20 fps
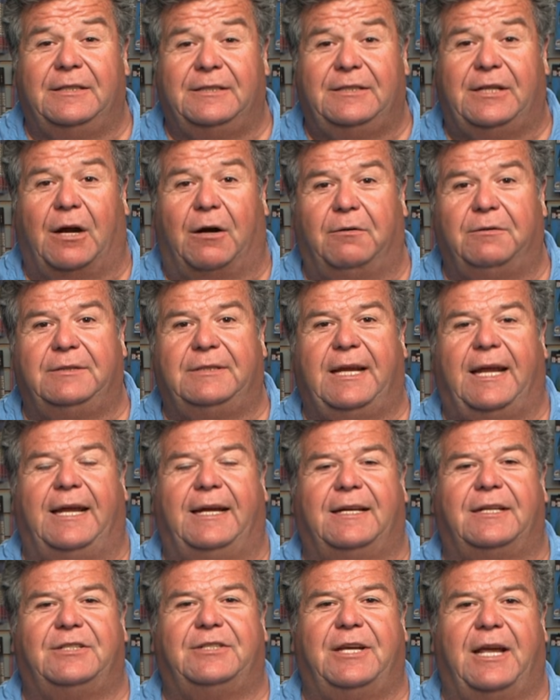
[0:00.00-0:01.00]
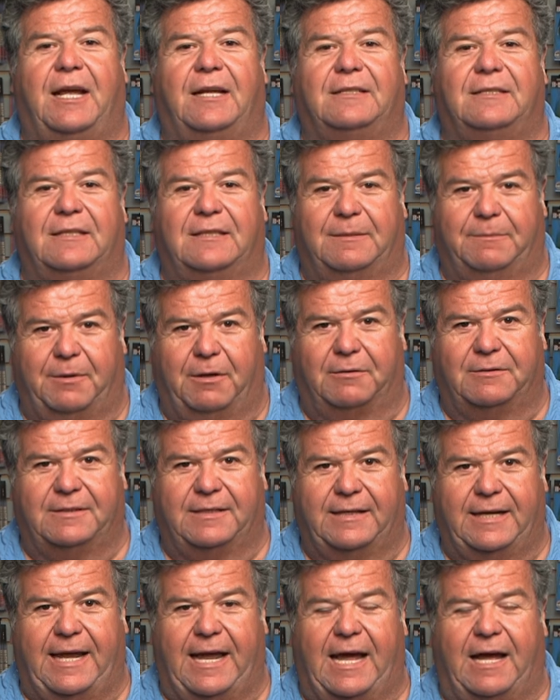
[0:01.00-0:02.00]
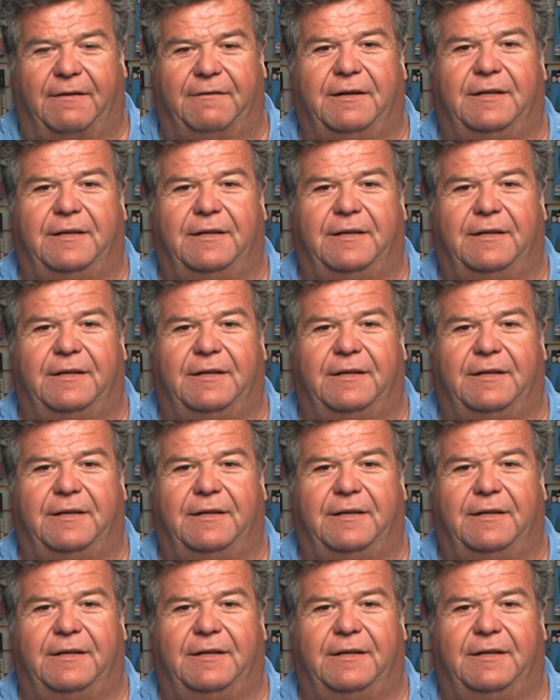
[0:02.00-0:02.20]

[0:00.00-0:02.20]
don't take a chance that the boat's gonna have